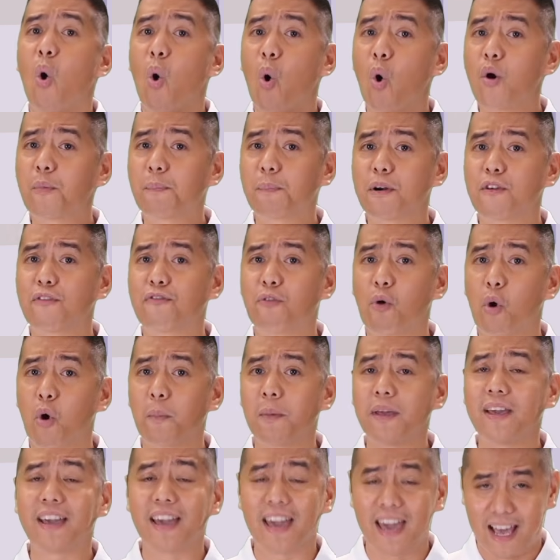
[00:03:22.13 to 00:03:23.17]
or
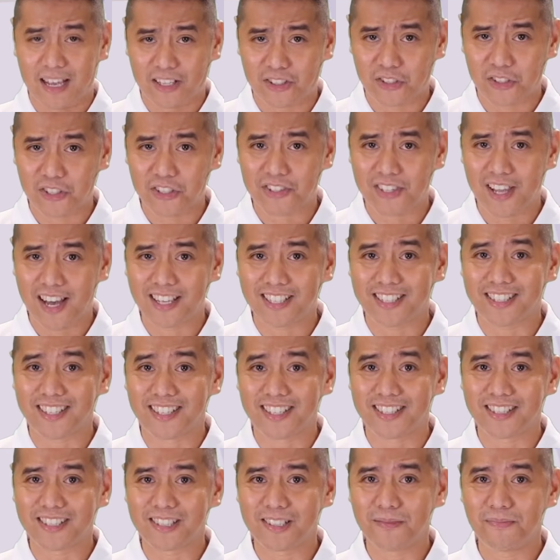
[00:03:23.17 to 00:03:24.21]
performing
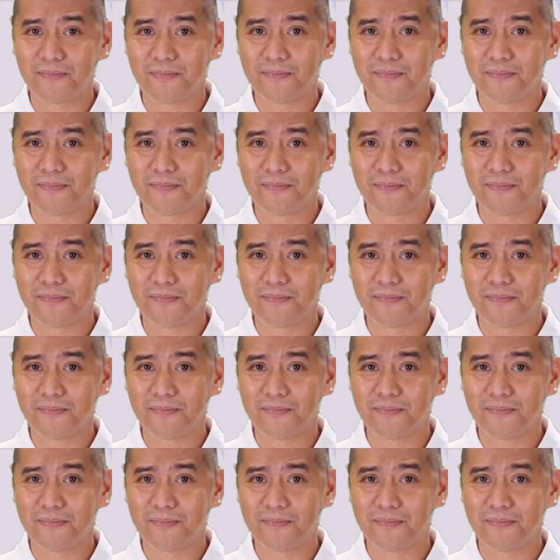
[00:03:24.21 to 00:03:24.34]
exercises.